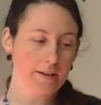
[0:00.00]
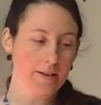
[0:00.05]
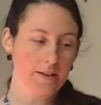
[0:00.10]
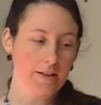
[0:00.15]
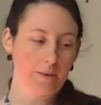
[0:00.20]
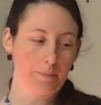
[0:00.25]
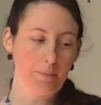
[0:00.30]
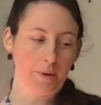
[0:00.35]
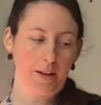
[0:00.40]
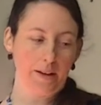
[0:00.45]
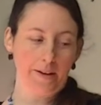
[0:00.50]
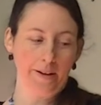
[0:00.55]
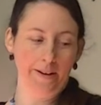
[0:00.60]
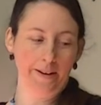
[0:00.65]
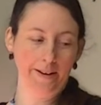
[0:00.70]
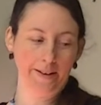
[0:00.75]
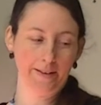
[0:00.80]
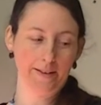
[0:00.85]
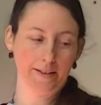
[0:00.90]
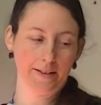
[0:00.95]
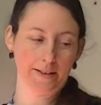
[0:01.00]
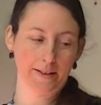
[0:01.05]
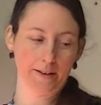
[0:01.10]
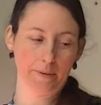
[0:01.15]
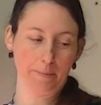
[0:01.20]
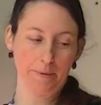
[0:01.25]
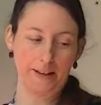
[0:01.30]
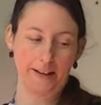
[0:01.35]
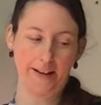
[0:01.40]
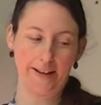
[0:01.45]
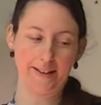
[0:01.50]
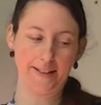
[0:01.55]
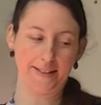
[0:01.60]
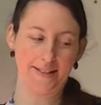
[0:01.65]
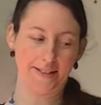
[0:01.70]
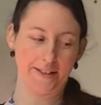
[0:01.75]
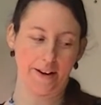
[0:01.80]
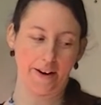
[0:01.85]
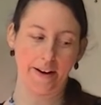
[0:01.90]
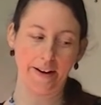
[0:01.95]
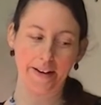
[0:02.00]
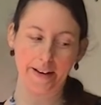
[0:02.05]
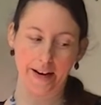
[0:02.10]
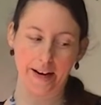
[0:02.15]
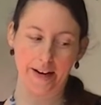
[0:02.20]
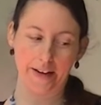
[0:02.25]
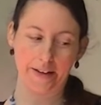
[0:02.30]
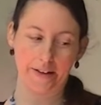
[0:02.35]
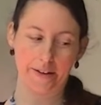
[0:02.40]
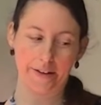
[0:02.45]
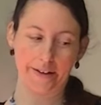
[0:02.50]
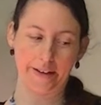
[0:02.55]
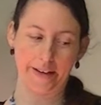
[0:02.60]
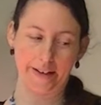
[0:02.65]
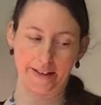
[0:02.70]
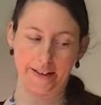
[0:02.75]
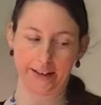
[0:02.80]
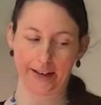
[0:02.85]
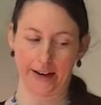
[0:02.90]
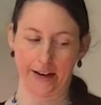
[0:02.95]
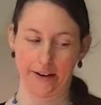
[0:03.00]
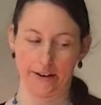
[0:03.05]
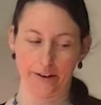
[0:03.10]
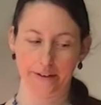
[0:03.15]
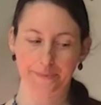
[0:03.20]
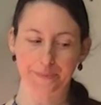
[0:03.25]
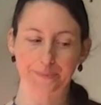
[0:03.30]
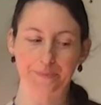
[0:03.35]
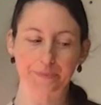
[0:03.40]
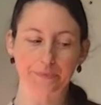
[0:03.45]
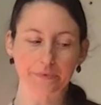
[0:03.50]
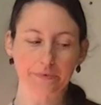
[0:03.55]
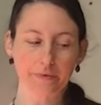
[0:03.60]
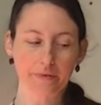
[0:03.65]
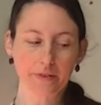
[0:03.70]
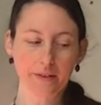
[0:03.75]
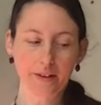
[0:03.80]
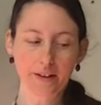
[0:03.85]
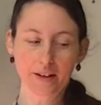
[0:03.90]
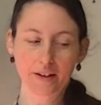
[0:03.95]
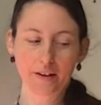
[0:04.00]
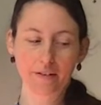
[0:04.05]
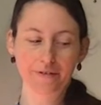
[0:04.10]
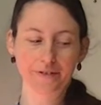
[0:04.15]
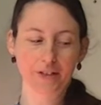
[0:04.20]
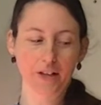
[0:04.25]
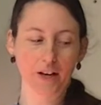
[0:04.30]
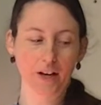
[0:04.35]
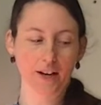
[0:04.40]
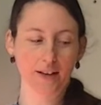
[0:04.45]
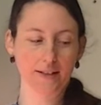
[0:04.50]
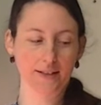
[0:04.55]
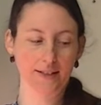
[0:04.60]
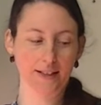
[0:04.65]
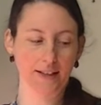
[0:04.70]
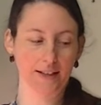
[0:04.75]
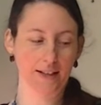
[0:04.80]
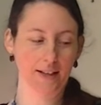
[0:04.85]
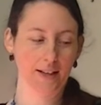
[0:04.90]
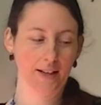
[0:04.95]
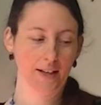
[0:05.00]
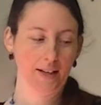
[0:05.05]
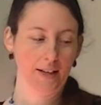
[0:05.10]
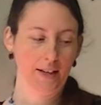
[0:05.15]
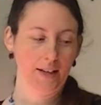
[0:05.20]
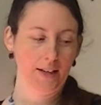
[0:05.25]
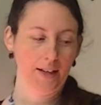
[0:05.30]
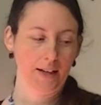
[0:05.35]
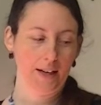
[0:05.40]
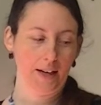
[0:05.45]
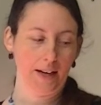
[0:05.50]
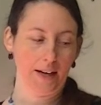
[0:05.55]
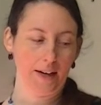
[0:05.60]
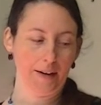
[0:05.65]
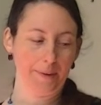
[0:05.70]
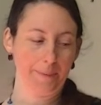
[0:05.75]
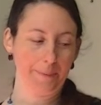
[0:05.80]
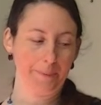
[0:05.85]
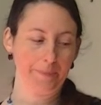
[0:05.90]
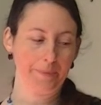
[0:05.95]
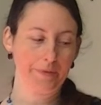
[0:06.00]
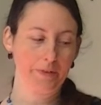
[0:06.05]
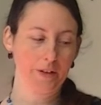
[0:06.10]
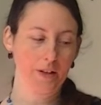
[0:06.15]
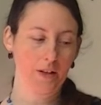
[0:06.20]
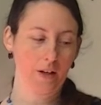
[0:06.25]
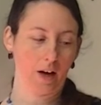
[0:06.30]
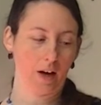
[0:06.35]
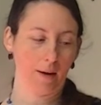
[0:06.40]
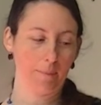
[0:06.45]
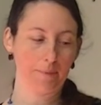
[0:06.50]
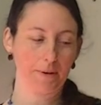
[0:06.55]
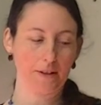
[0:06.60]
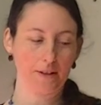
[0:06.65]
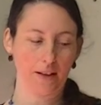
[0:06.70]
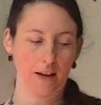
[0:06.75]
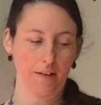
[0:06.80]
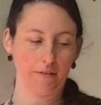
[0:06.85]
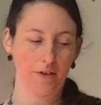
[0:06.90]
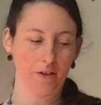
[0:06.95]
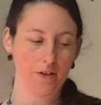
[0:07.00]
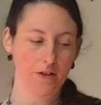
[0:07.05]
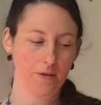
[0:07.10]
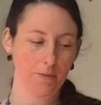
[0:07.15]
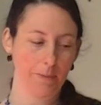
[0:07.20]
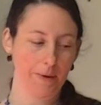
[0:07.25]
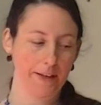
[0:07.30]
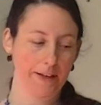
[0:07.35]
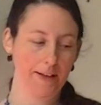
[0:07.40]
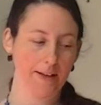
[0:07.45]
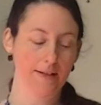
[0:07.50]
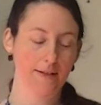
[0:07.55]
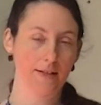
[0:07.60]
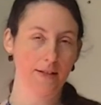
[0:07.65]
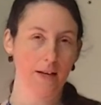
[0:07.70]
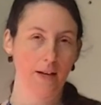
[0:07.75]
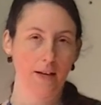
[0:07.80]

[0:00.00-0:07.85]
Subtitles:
The blood is not a good indicator of toxic copper levels, because